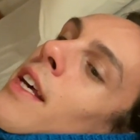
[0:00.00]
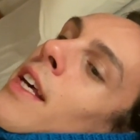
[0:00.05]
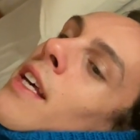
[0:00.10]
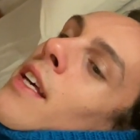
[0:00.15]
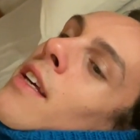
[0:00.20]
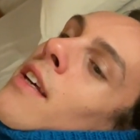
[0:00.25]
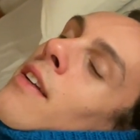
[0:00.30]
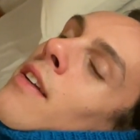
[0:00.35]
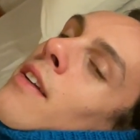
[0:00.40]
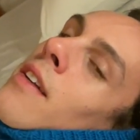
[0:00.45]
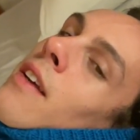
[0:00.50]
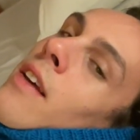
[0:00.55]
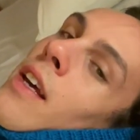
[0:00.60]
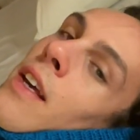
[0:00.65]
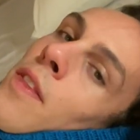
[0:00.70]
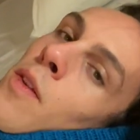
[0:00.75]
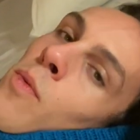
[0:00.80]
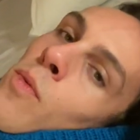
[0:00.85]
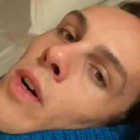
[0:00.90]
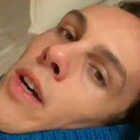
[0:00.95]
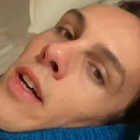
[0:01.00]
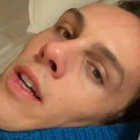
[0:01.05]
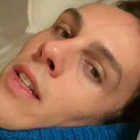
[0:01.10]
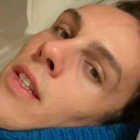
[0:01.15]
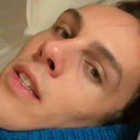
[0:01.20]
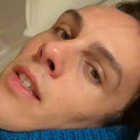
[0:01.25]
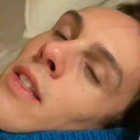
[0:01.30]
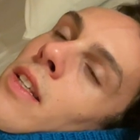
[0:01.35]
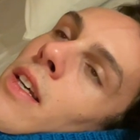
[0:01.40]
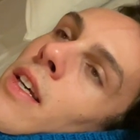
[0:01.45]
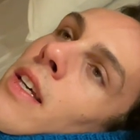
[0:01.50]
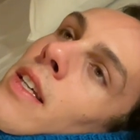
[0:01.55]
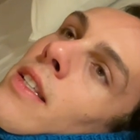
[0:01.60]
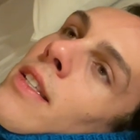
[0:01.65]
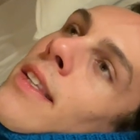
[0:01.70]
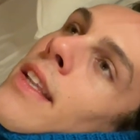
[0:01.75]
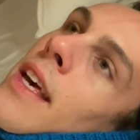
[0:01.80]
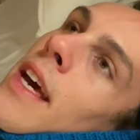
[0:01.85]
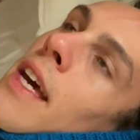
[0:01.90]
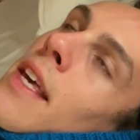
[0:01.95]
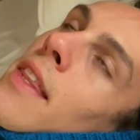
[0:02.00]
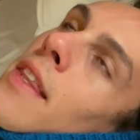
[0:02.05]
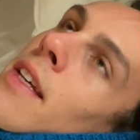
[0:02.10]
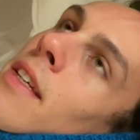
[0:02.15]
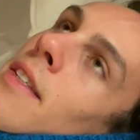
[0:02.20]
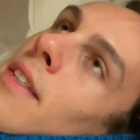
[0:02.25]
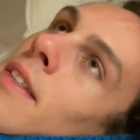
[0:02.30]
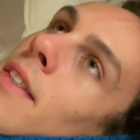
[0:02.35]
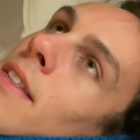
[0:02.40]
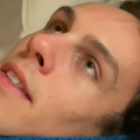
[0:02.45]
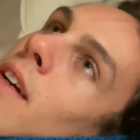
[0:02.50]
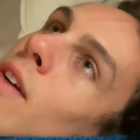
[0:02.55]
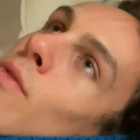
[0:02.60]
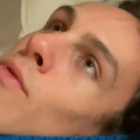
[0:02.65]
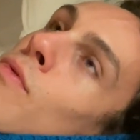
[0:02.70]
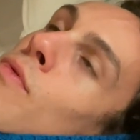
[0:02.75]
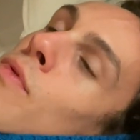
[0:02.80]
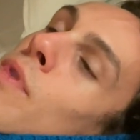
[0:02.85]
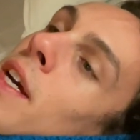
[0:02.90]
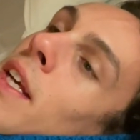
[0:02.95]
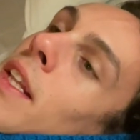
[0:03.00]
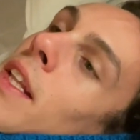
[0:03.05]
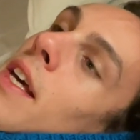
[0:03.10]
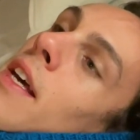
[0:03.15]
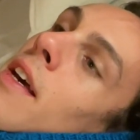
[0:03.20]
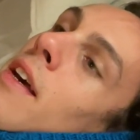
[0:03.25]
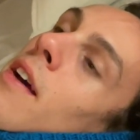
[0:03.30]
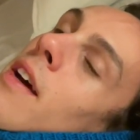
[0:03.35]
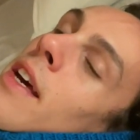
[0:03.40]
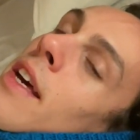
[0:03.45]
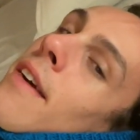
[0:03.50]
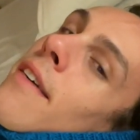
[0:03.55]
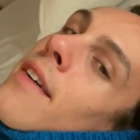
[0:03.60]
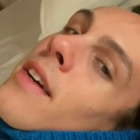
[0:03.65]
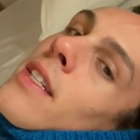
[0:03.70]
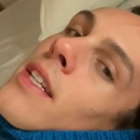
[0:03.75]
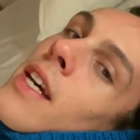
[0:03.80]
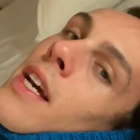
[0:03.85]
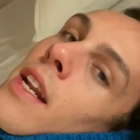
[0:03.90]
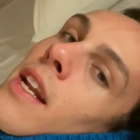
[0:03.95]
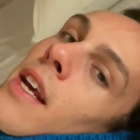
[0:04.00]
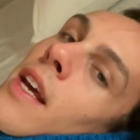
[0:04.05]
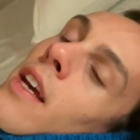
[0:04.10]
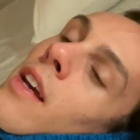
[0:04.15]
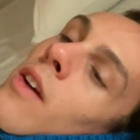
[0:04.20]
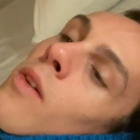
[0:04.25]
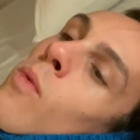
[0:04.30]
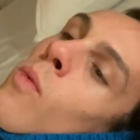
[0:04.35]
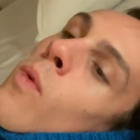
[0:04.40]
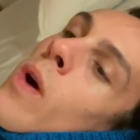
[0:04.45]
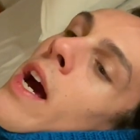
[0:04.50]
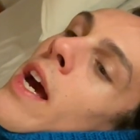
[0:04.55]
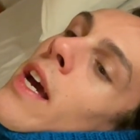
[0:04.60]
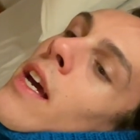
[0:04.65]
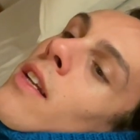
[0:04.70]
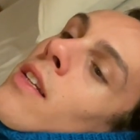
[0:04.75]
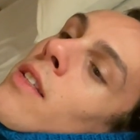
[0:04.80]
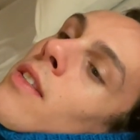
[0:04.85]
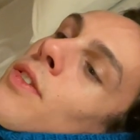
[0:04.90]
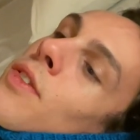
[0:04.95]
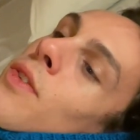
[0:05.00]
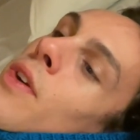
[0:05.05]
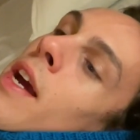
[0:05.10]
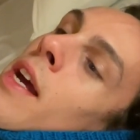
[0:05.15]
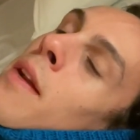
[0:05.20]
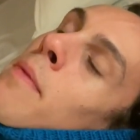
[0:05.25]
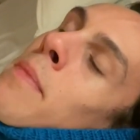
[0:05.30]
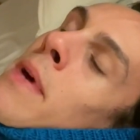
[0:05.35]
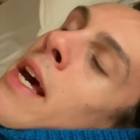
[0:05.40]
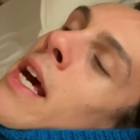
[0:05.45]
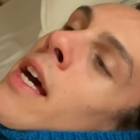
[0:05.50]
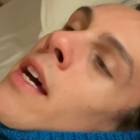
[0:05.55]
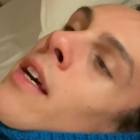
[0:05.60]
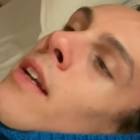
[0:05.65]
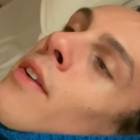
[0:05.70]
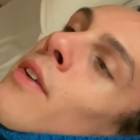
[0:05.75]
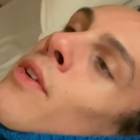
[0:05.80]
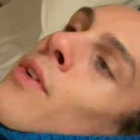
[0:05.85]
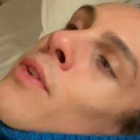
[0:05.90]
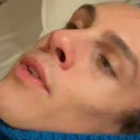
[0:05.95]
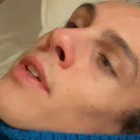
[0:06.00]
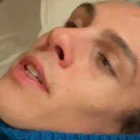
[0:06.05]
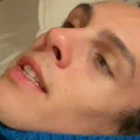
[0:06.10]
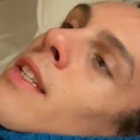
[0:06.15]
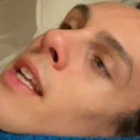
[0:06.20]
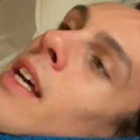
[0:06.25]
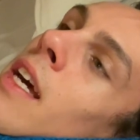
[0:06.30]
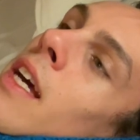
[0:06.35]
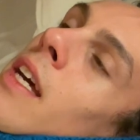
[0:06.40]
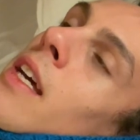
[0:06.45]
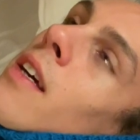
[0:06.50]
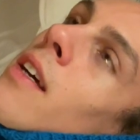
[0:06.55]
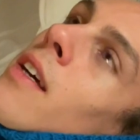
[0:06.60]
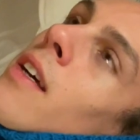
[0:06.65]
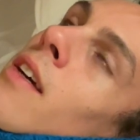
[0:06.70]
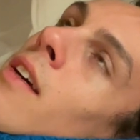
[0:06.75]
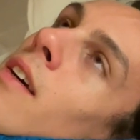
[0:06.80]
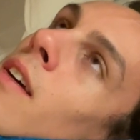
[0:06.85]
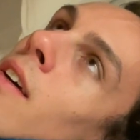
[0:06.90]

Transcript: in the woods is like this really irritating white straight man who is like